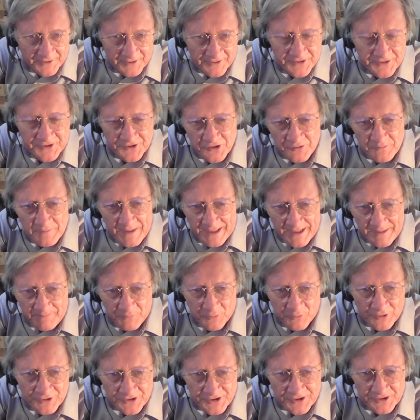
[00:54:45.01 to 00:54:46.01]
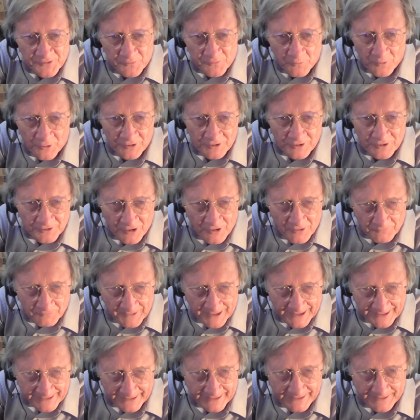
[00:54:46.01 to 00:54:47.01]
There's too many books in the world
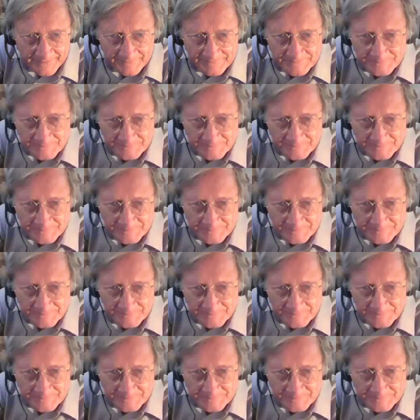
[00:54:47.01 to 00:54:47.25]
already.